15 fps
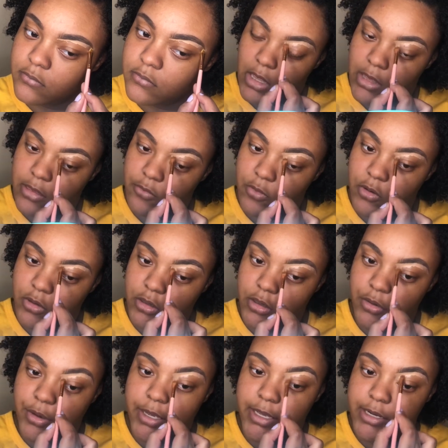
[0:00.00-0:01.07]
And then we're going to
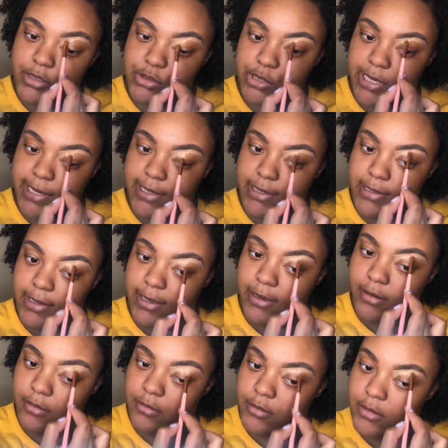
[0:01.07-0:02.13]
go ahead and drag it
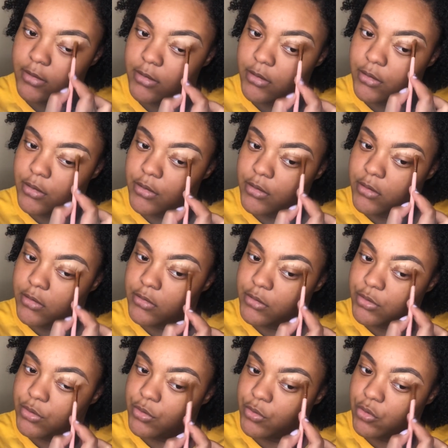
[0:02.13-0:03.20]
down
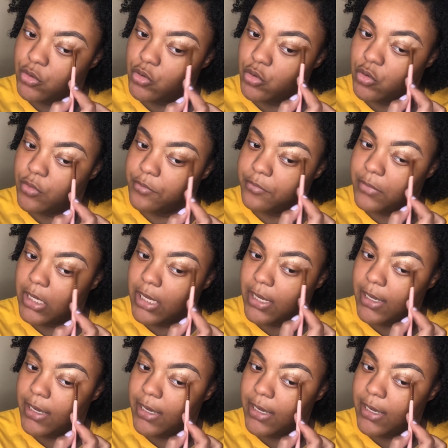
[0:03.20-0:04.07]
to my